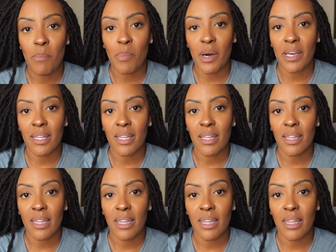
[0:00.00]
But
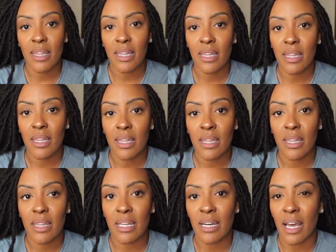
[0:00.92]

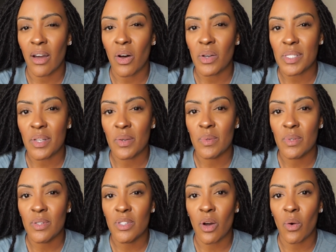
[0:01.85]
then I also
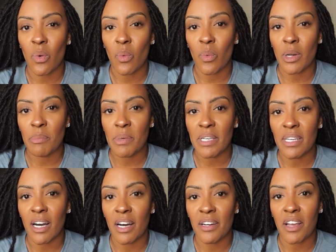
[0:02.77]
don't want to
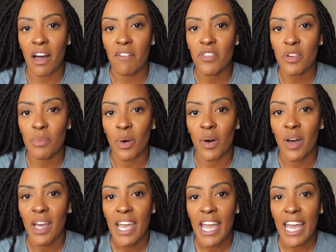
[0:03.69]
be uncomfortable,